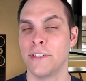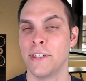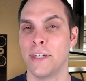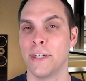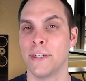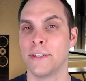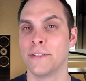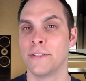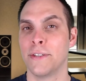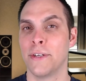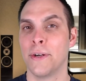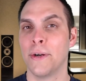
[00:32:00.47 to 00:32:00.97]

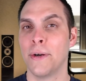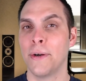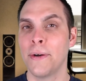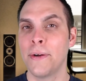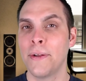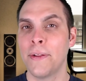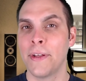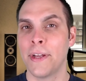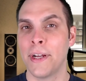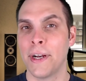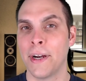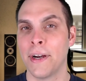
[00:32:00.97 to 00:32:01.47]
years
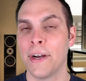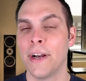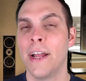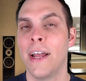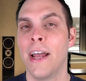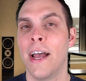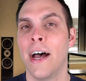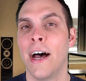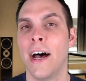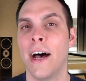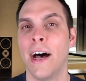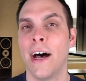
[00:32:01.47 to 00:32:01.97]
earlier
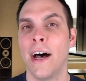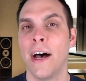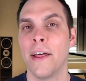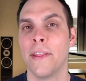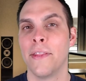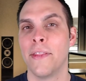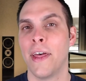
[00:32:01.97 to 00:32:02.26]
uh,